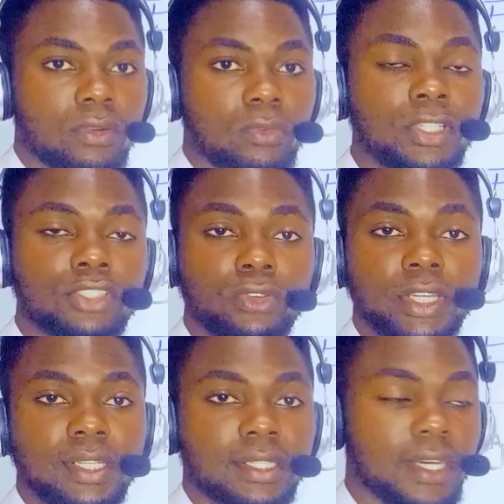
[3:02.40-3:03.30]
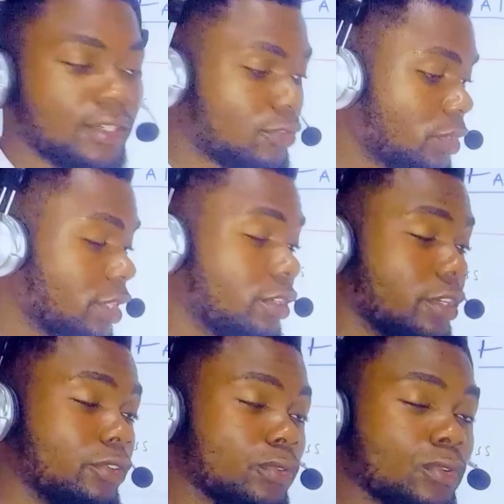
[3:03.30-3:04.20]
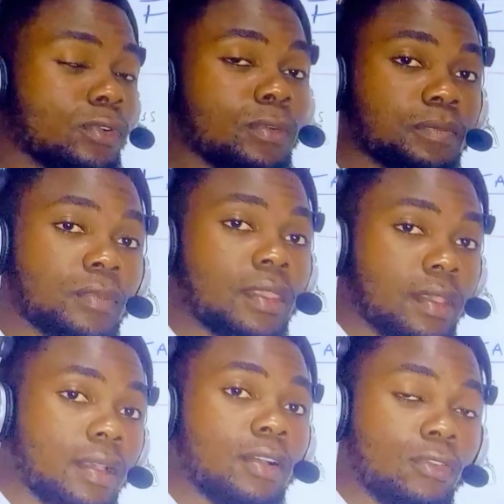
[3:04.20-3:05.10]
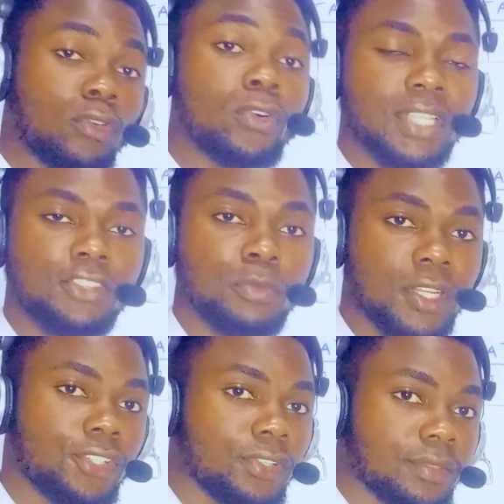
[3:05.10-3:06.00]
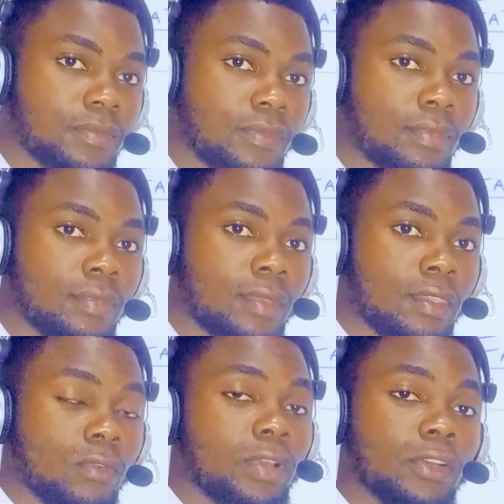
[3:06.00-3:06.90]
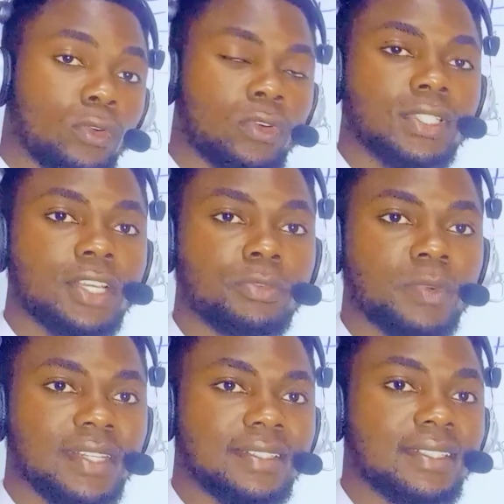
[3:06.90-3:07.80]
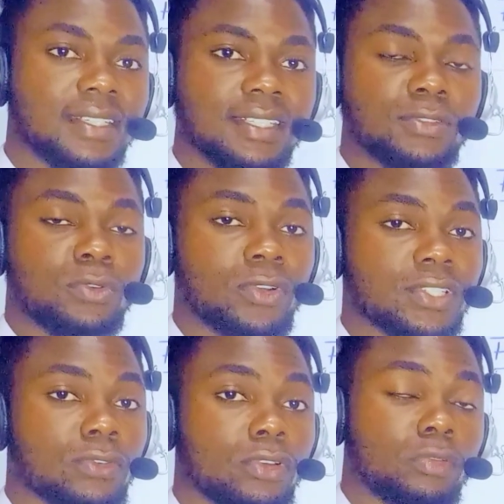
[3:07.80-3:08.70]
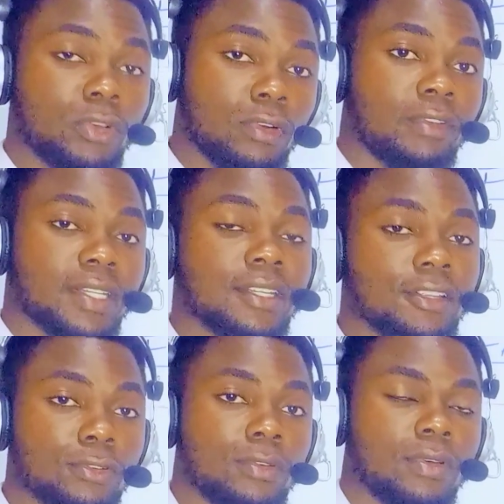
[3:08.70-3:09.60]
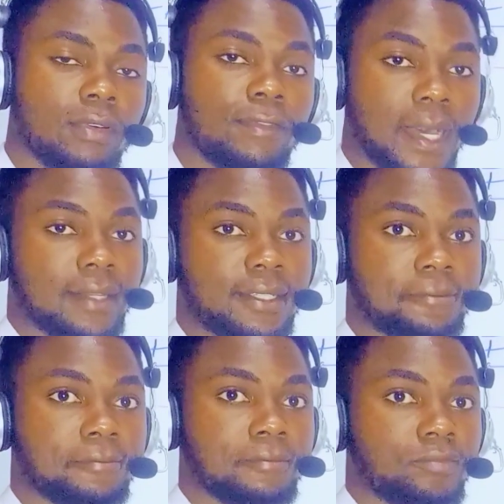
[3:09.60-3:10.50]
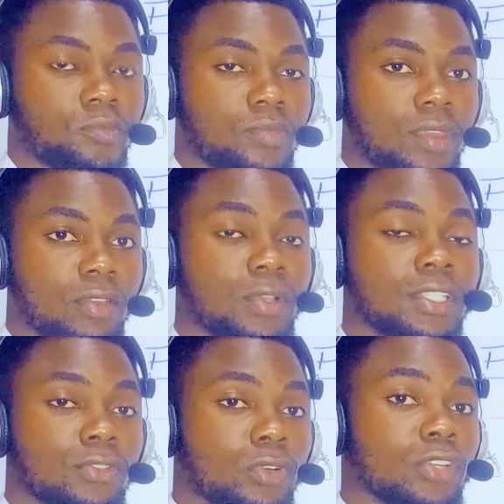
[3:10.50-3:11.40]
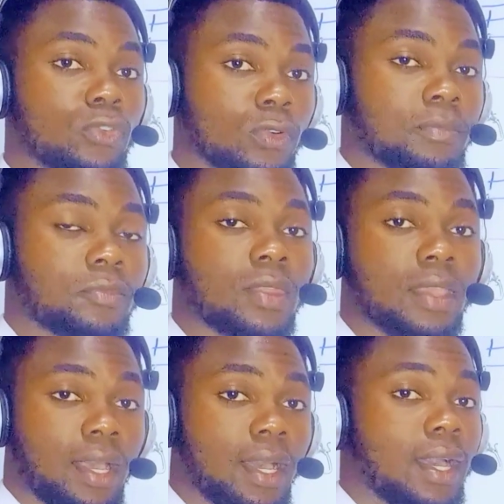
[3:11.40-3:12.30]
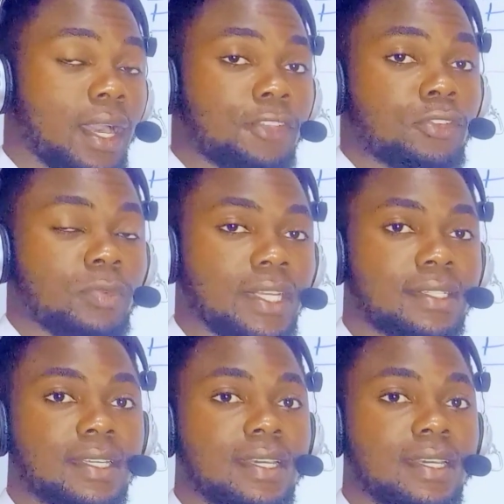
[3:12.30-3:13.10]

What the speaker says: which is going in turn to lead to glucose accumulation. When the glucose accumulates, this excess glucose is going to be converted into fat, which is going to accumulate,